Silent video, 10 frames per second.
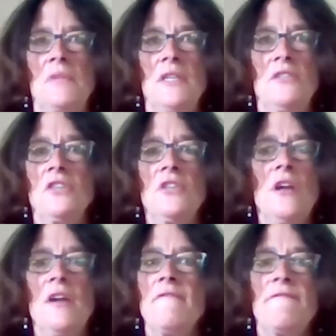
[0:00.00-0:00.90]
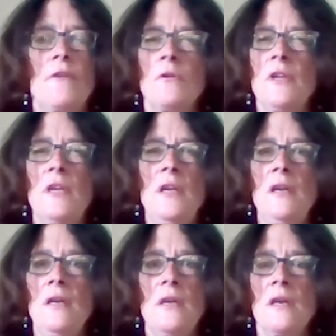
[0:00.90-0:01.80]
It's just an
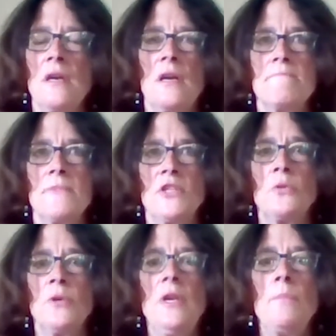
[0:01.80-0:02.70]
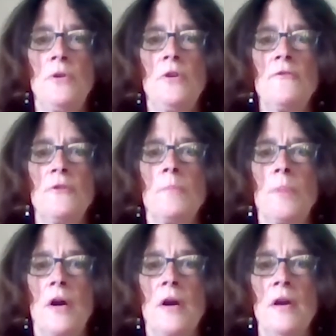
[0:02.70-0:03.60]
unfolding that's really a beautiful
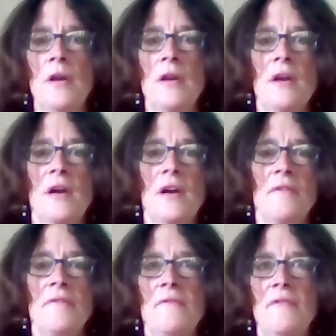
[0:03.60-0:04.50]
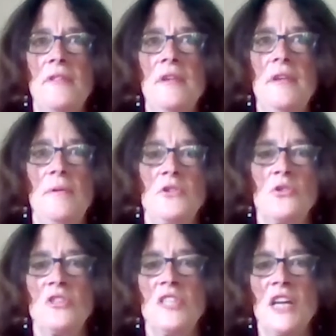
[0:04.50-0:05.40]
part of the
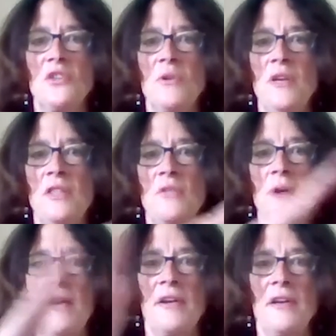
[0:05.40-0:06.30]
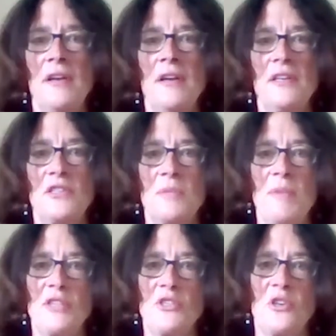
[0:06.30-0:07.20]
trajectory throughout a, a
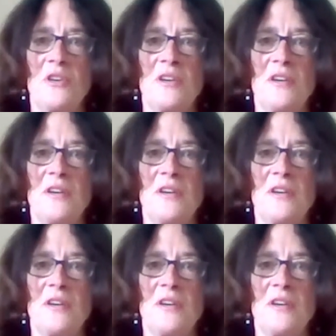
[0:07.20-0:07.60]
semester.